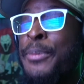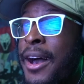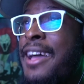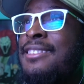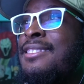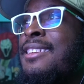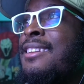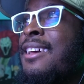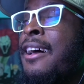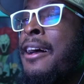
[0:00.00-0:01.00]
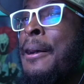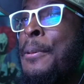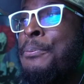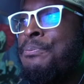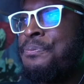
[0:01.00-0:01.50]
But
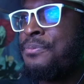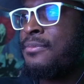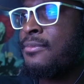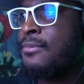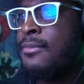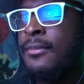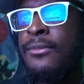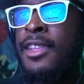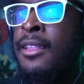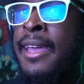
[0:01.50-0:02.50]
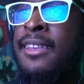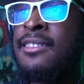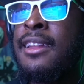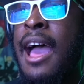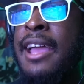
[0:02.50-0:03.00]
like I
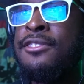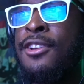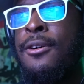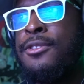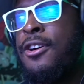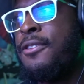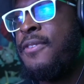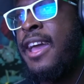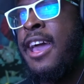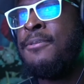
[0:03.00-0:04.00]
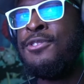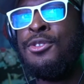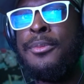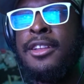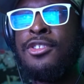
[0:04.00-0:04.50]
said, I don't know if I have
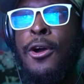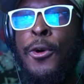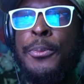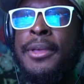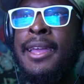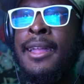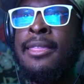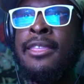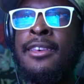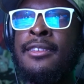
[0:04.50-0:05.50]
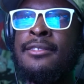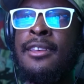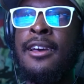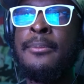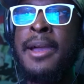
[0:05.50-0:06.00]
too much hope in
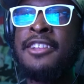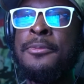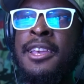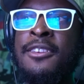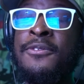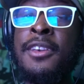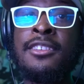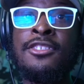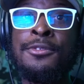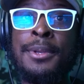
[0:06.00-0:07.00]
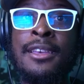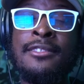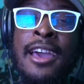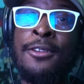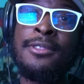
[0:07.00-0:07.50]
this matchmaking fix, just
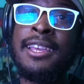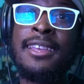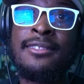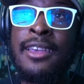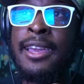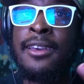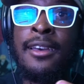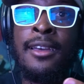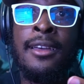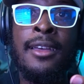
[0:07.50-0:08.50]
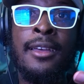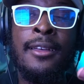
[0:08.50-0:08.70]
because I don't think it's a